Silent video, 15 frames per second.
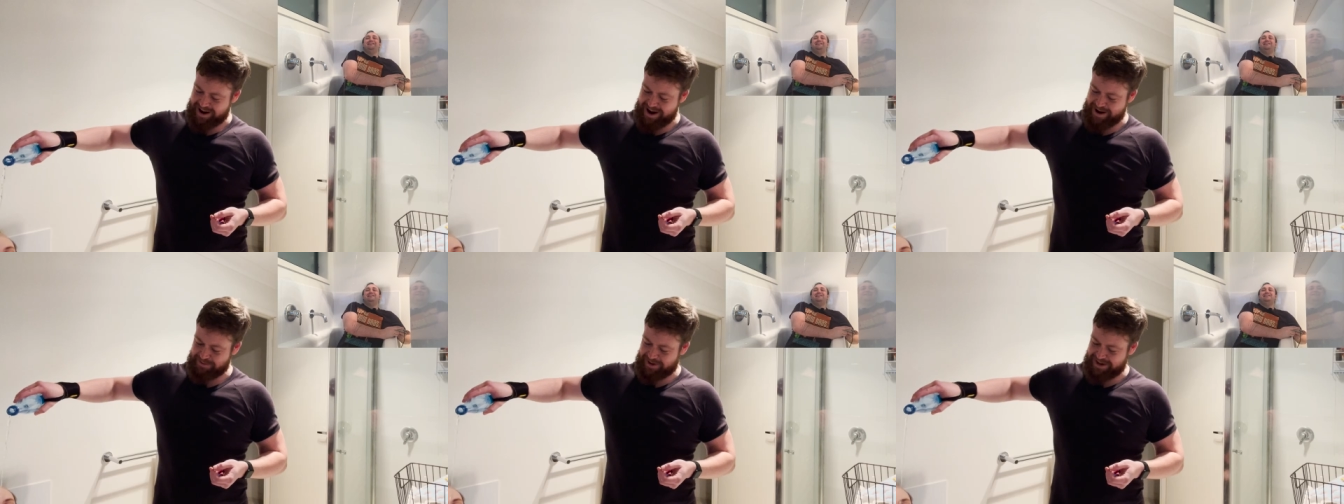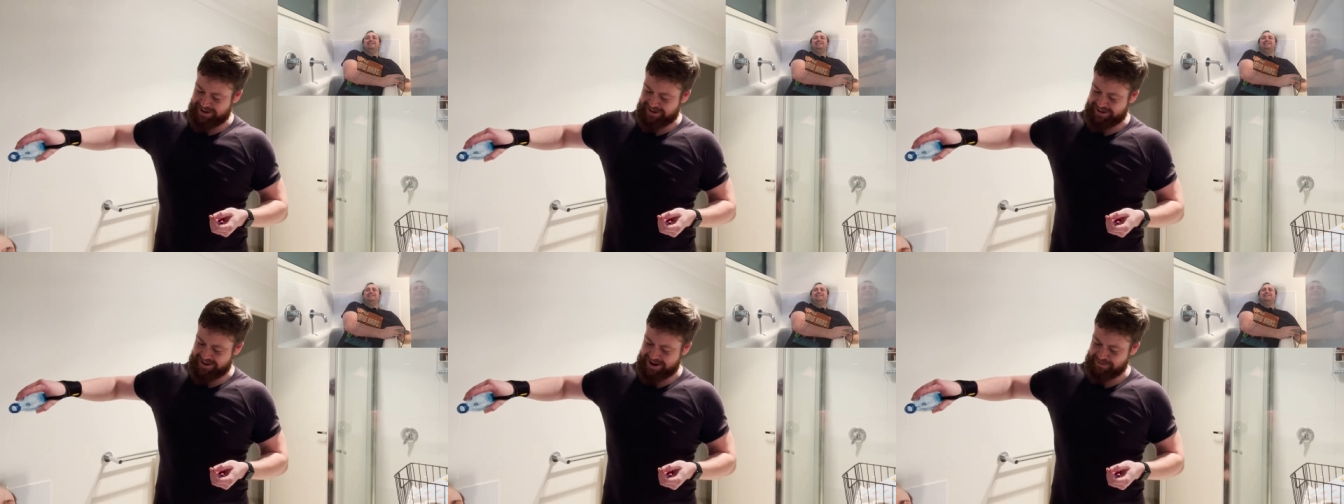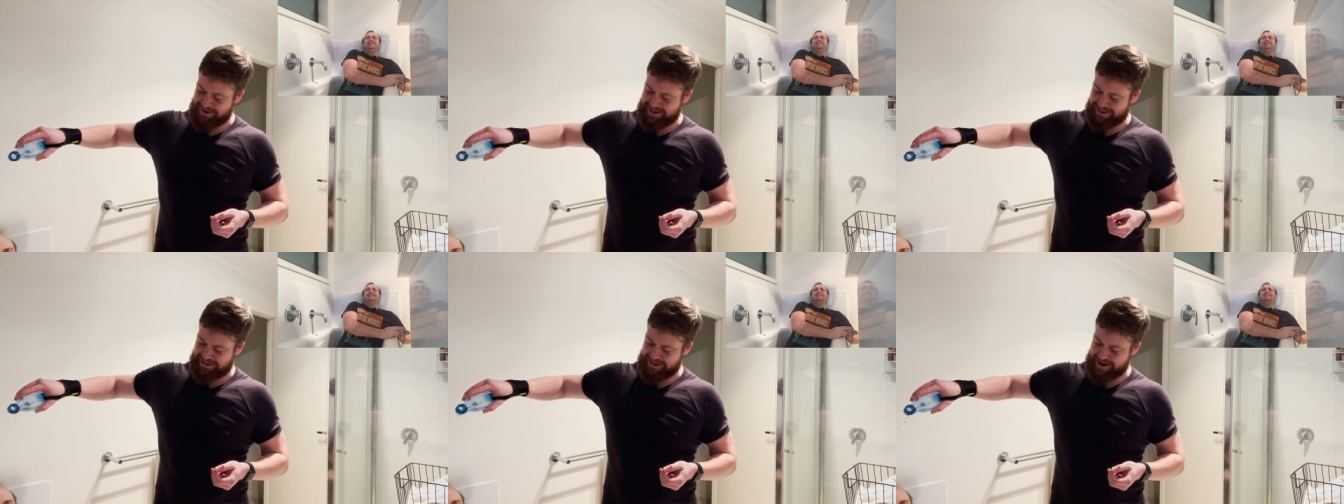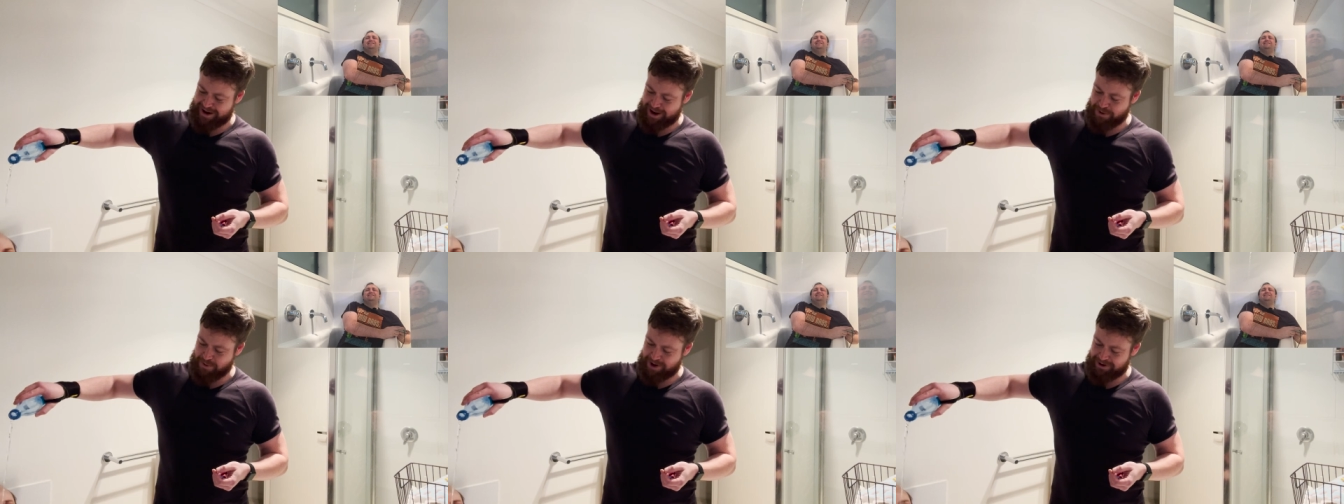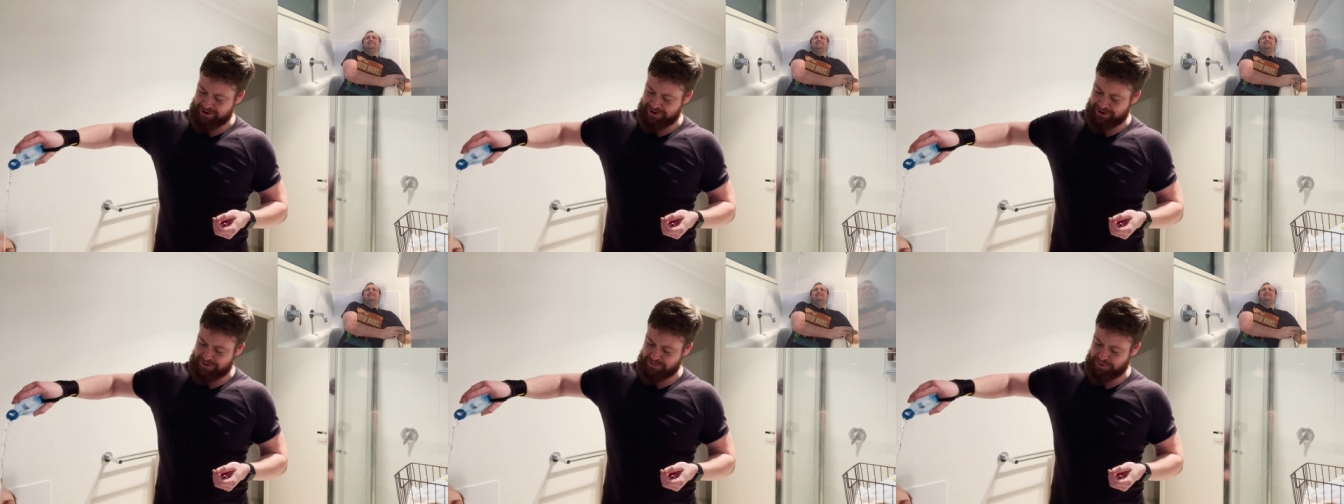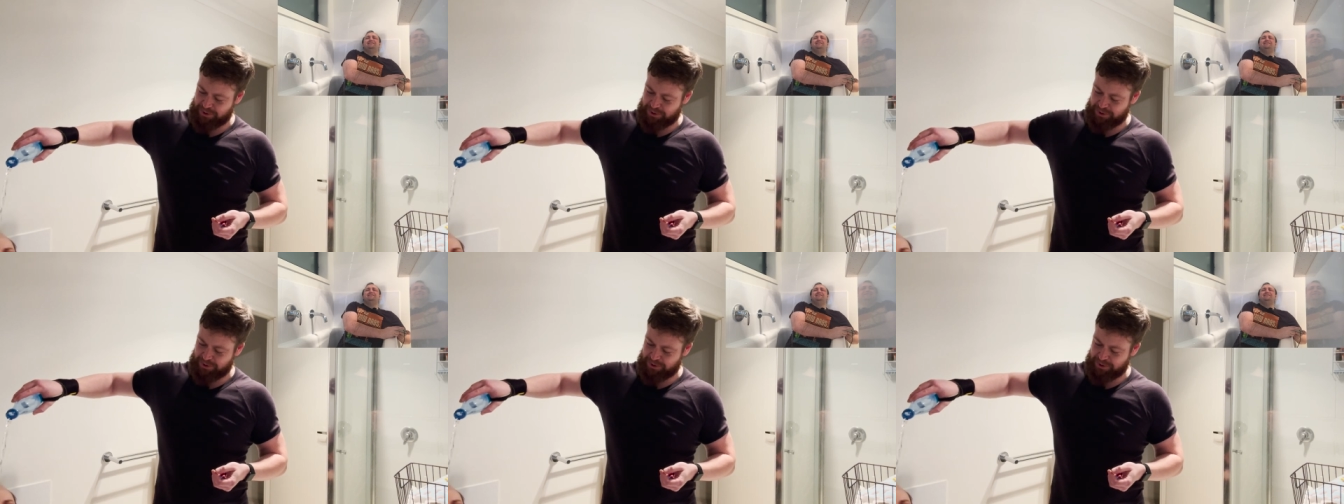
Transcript: I'm gonna. I'm gonna see how well you can